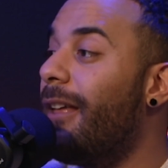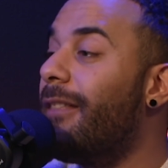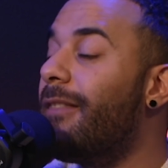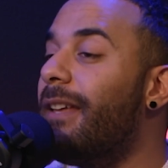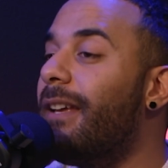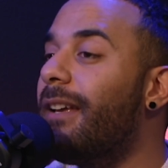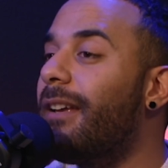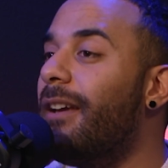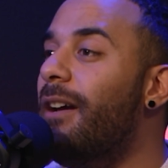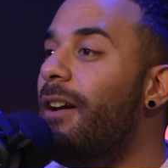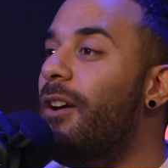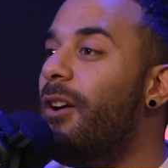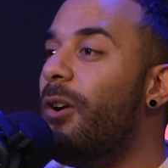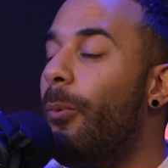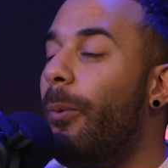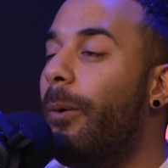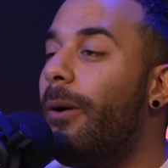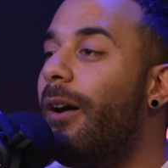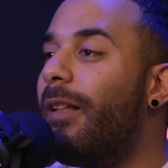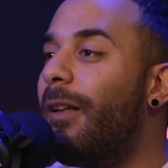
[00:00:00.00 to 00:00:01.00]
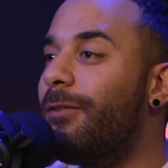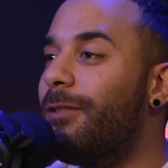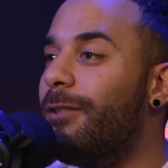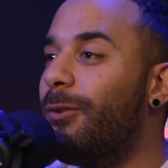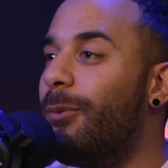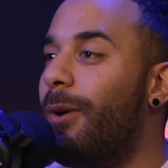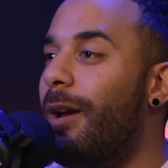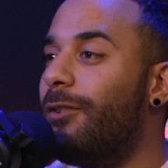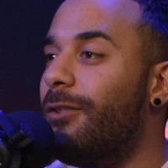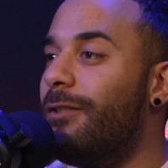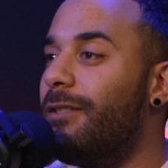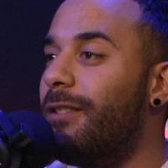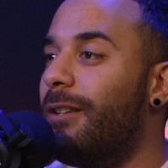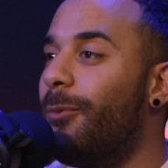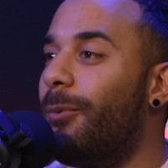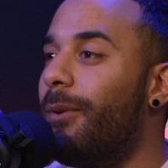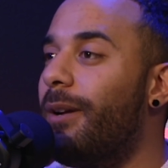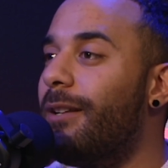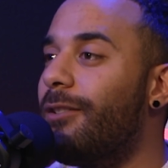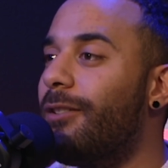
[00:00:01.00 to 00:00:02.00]
And I think we all have situations
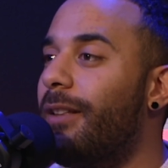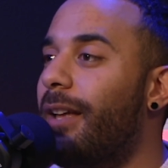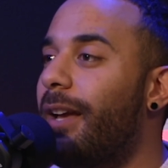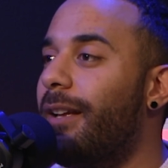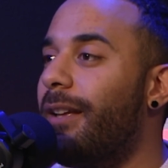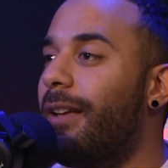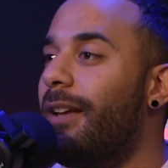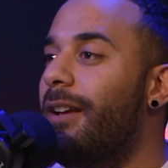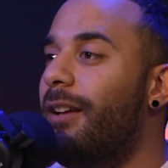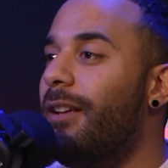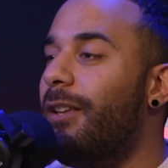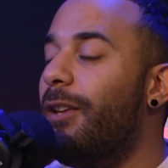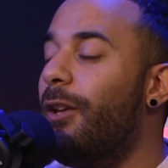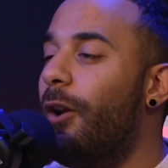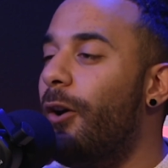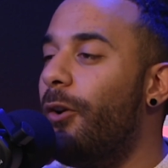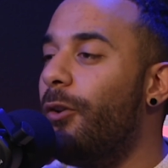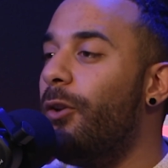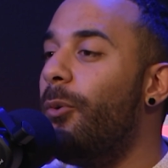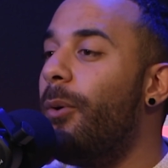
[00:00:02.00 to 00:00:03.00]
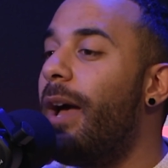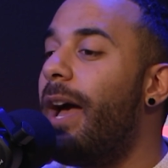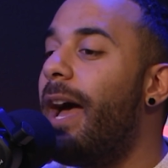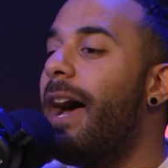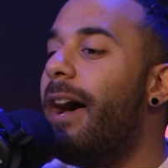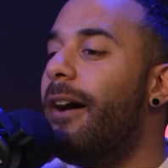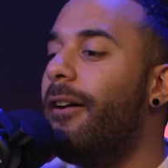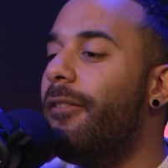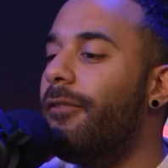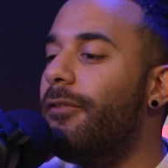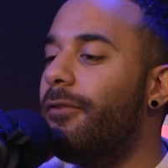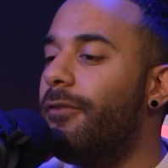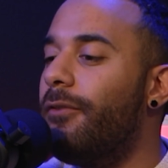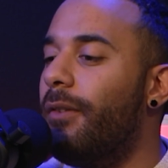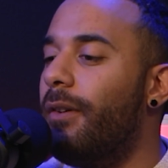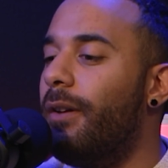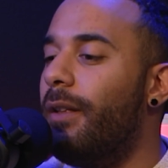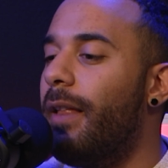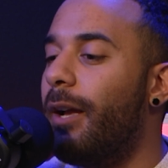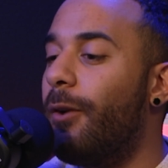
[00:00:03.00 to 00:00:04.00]
in which like, you know, you
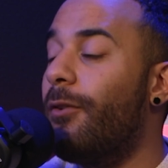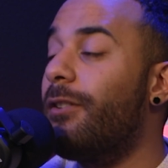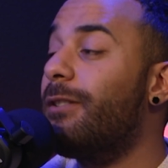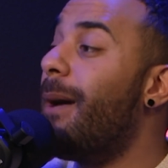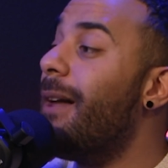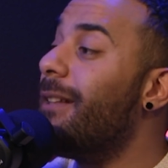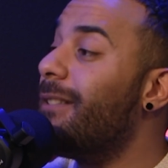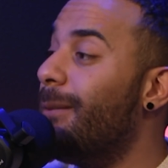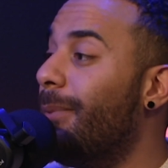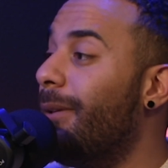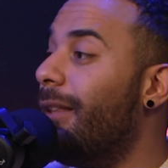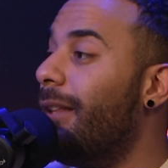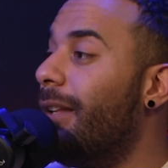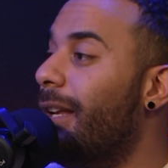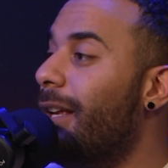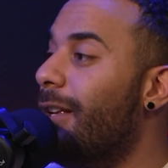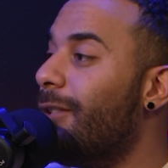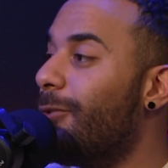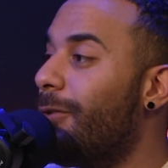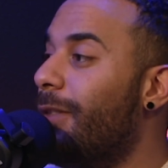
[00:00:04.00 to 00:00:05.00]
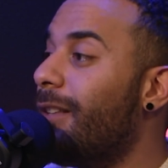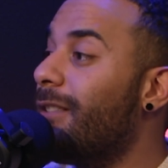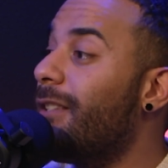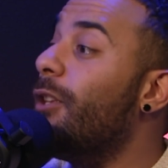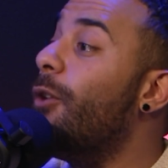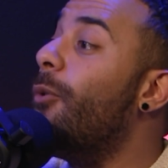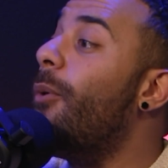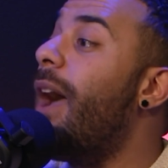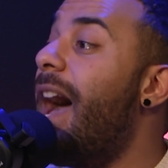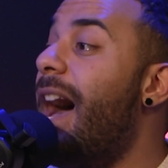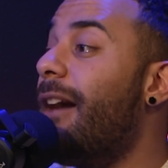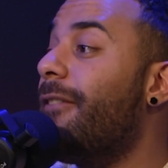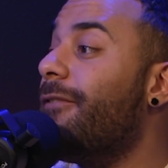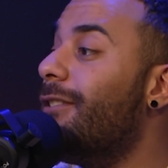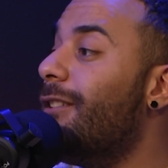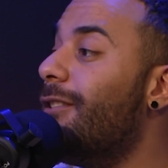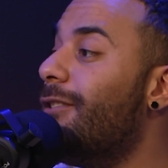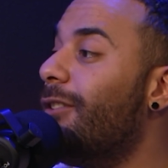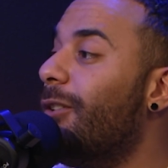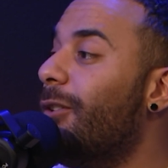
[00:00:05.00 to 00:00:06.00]
have like responsibilities or things that you
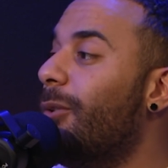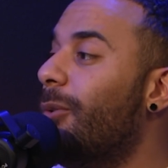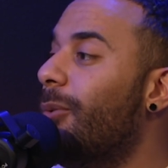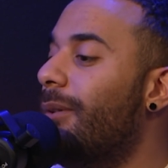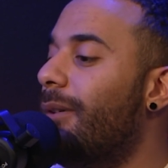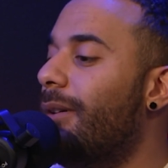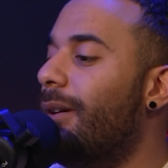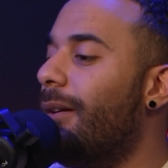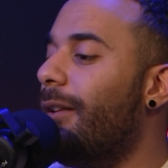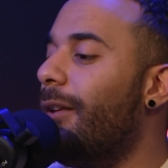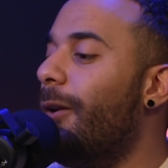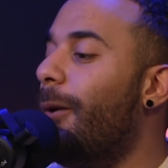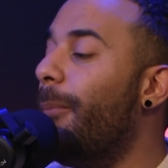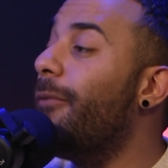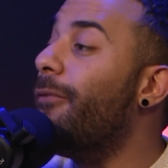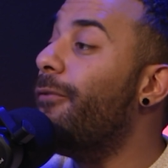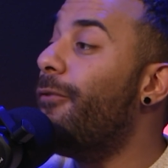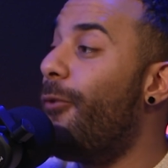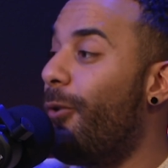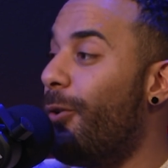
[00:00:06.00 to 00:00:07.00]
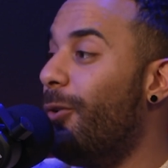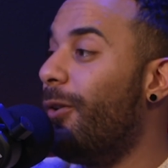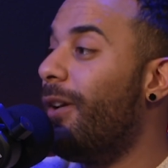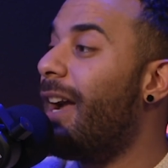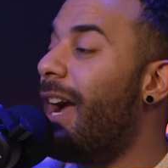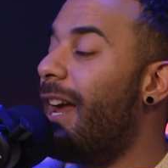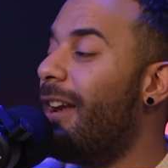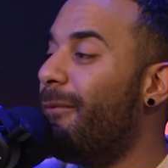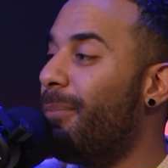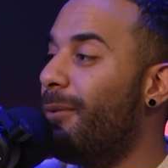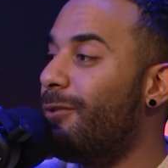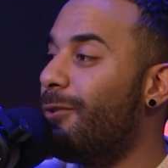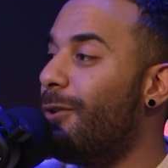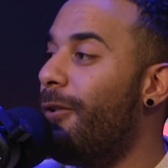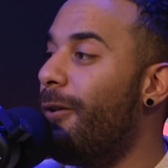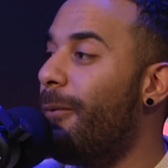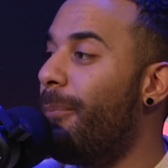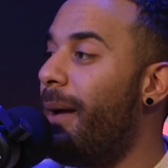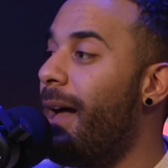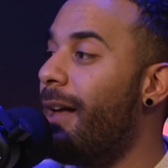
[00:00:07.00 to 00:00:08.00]
have to do, you know, before you can kind of
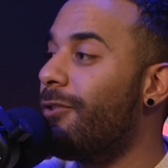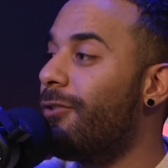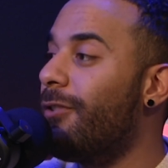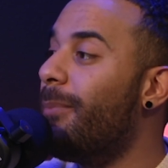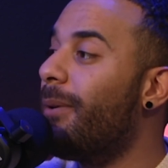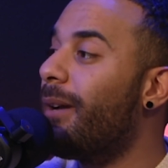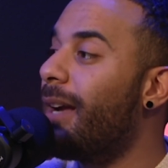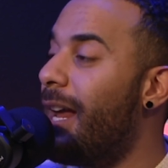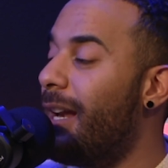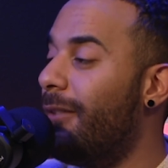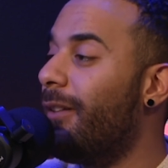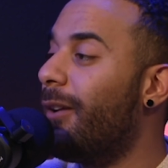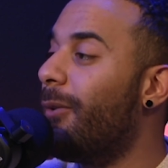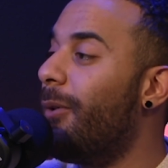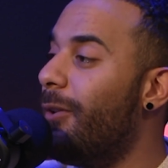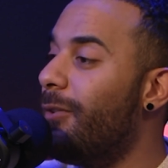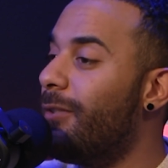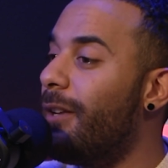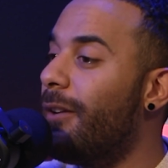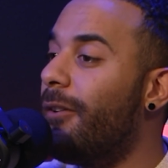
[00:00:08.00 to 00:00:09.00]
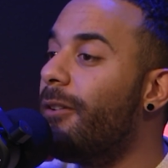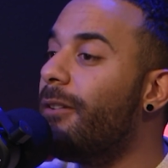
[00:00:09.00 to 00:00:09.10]
pursue your passion. But kind of like what you said